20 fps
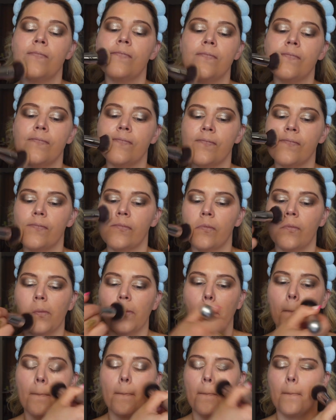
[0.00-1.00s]
I should have
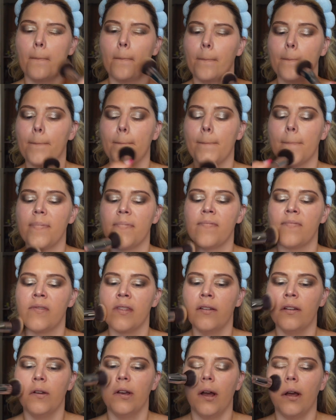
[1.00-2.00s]
brought two.
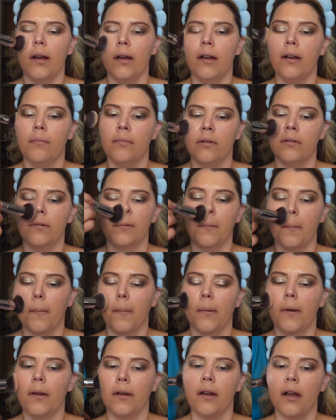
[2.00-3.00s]
But anyway,
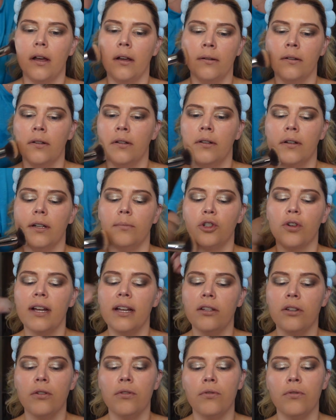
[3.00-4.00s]
it works out. It
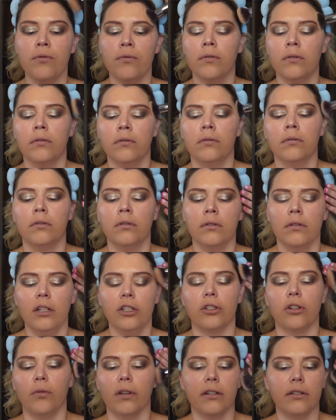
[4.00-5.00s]
actually blended out to
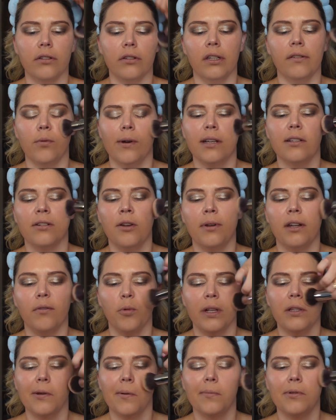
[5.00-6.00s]
a perfect
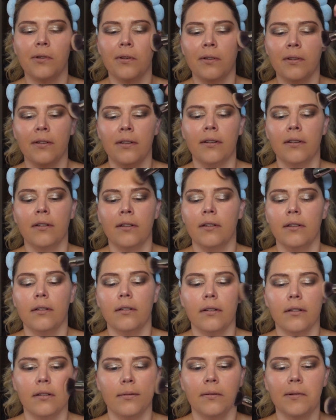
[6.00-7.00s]
shade.
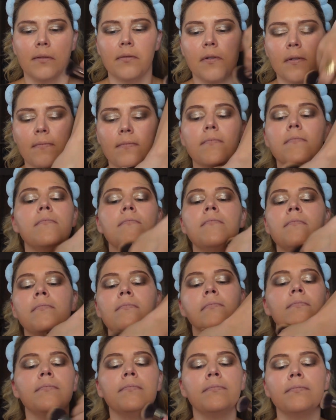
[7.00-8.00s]
I
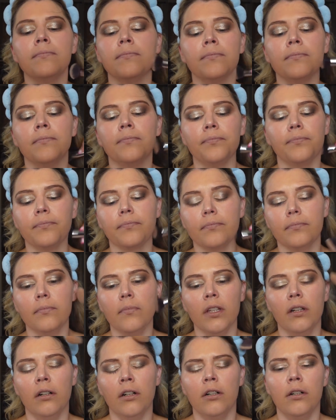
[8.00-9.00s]
like to buff it
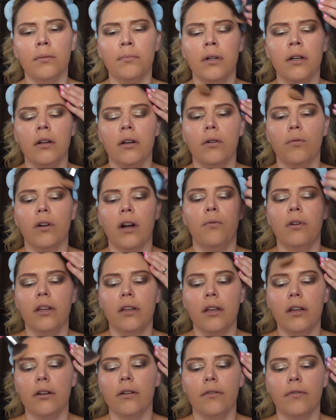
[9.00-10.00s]
in with a brush
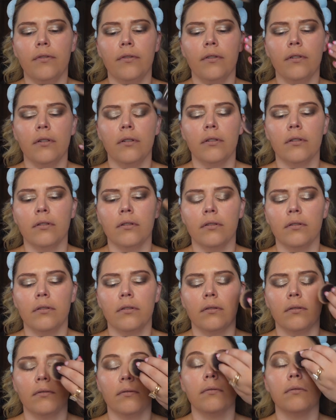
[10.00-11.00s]
first,
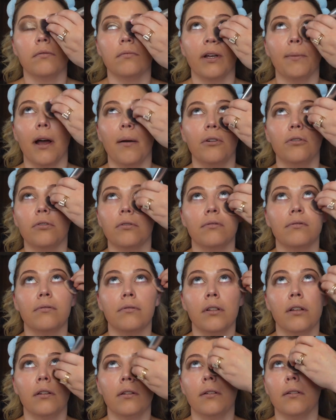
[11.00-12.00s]
at least for
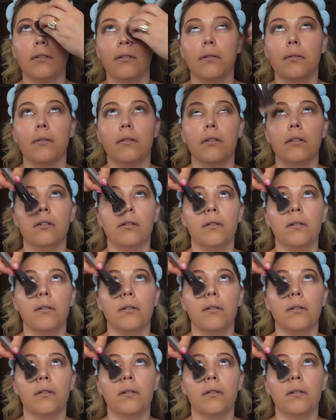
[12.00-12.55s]
foundation.